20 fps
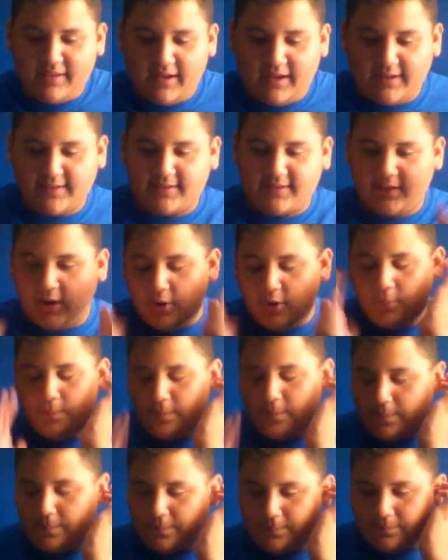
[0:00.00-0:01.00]
and so,
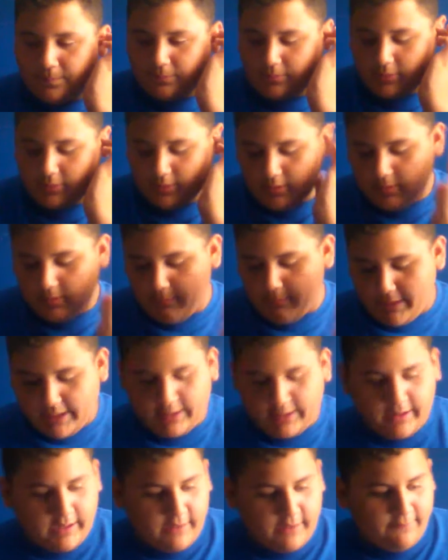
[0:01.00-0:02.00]

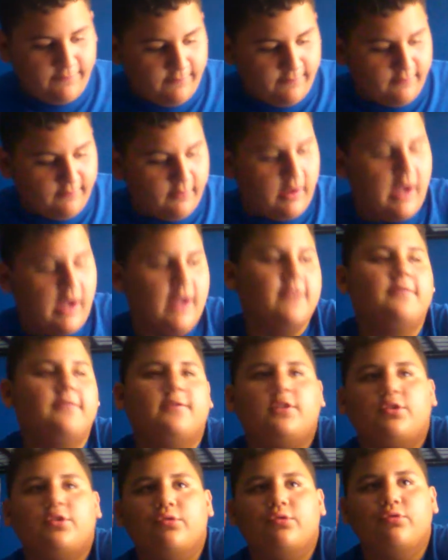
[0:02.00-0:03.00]
mainly if I
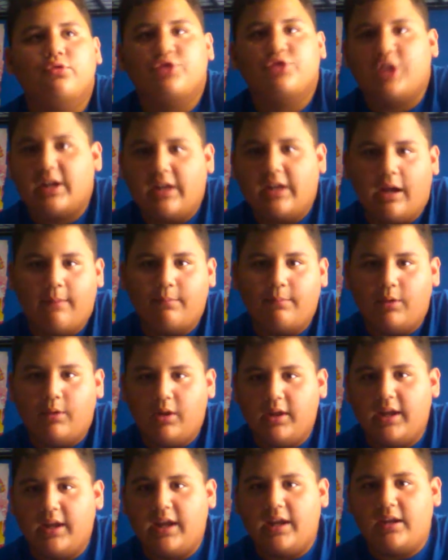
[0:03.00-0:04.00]
do check out
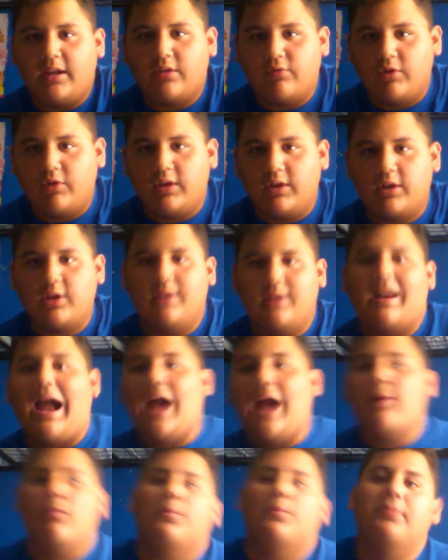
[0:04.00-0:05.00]
Bully and it's really good,
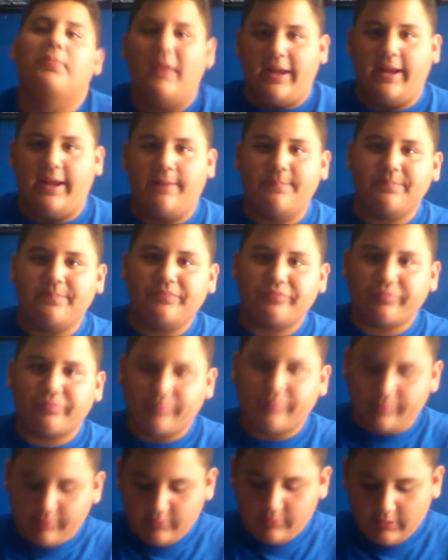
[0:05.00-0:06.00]
I will play it.
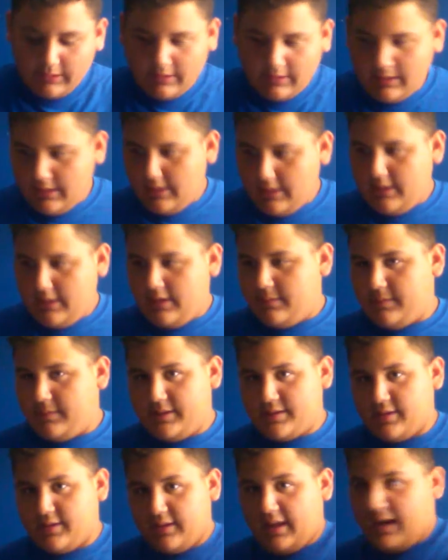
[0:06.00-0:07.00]
But
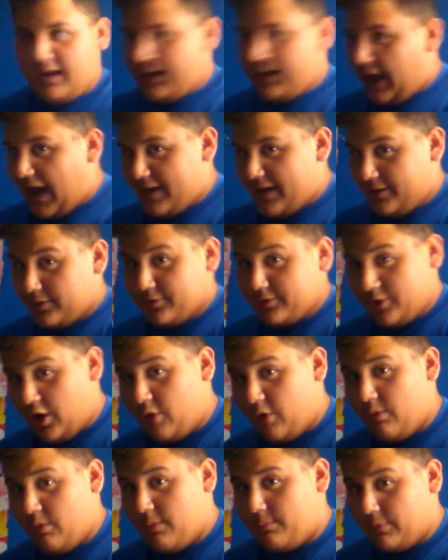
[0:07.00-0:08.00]
until then, I don't
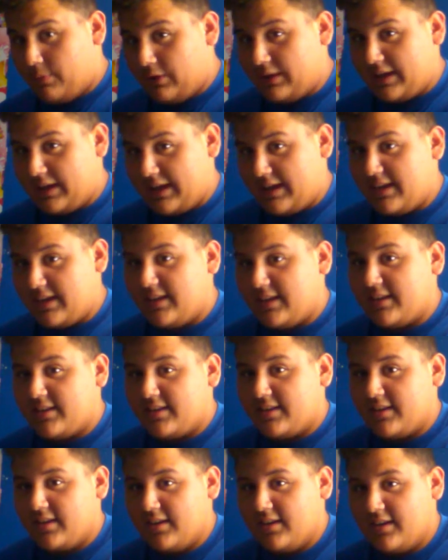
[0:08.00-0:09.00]
know what Bully
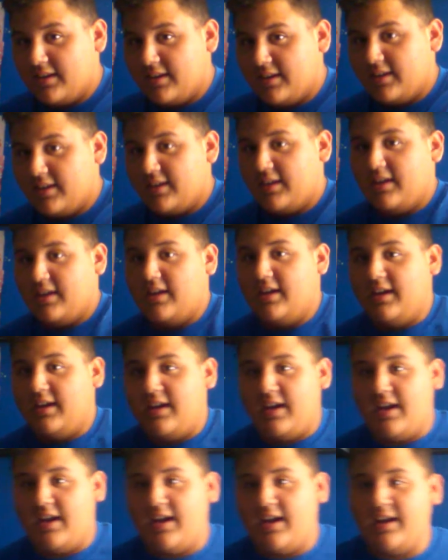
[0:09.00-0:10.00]
is.
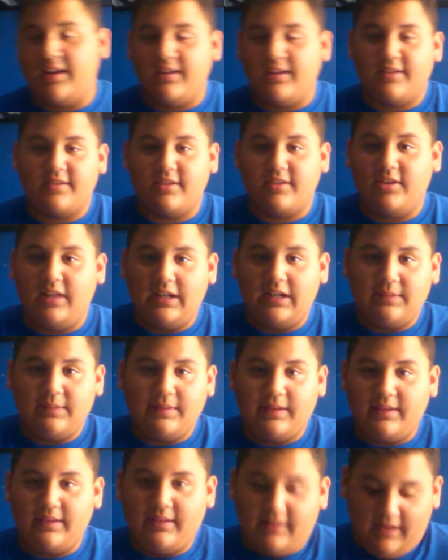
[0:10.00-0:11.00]
And so that's
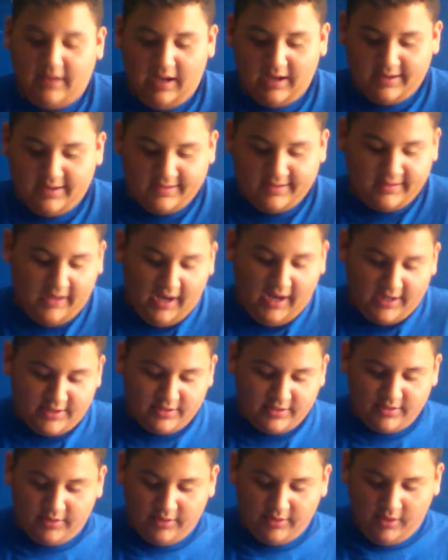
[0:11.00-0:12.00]
mainly the case. I
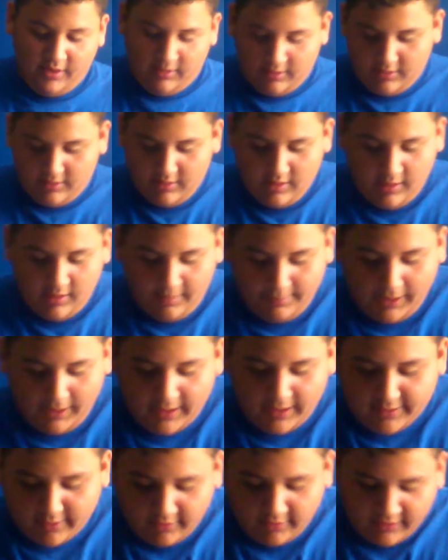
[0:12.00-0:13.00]
just don't know.
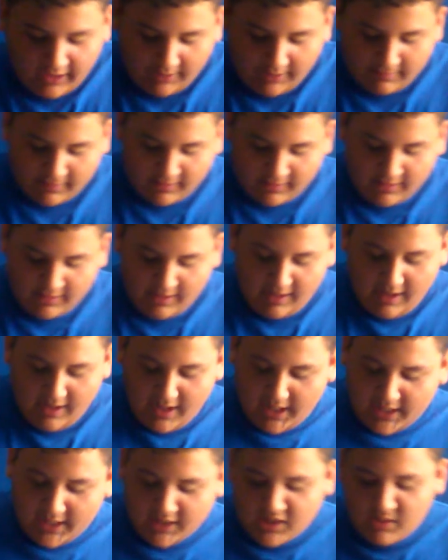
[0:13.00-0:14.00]
Blackstar Gaming.
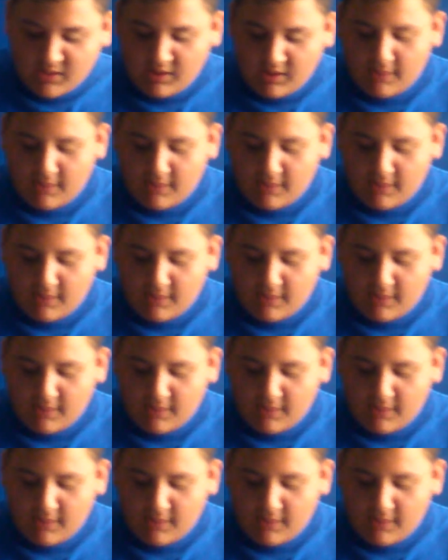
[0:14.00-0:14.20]
Hey, do you